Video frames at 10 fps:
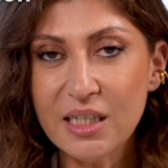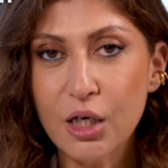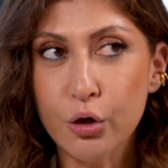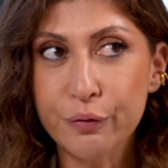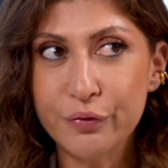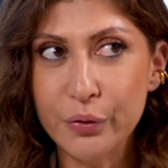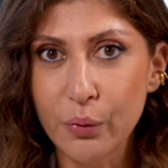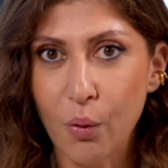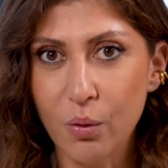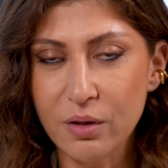
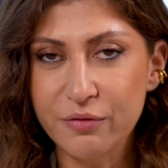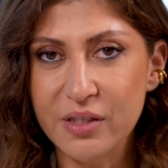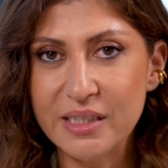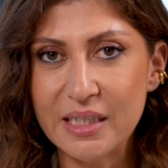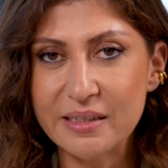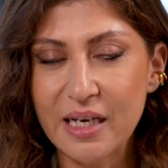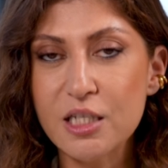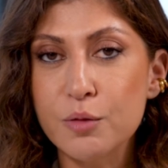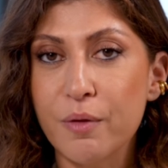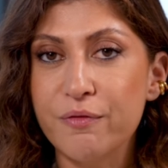review all of the
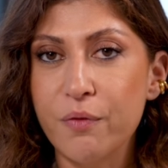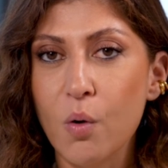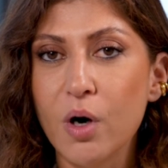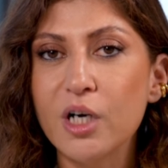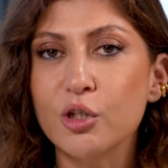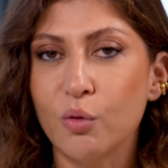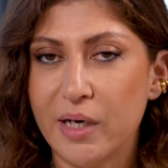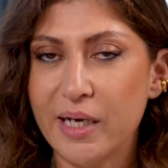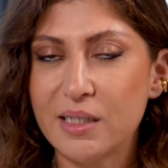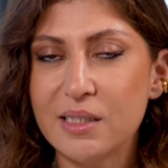details before you
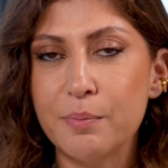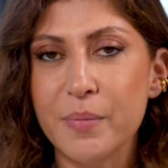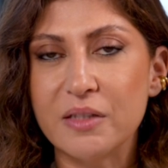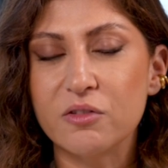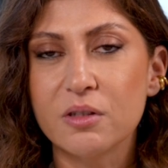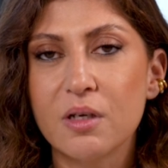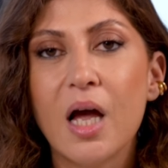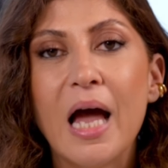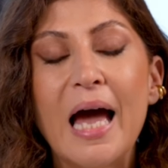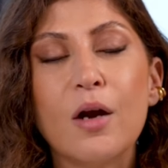click submit.
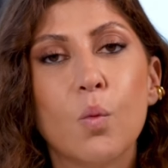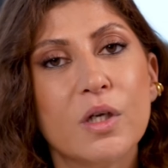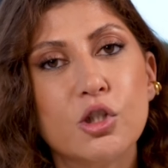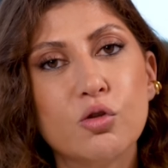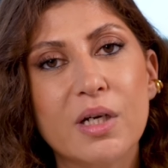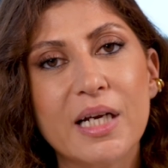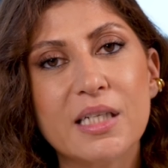And once you click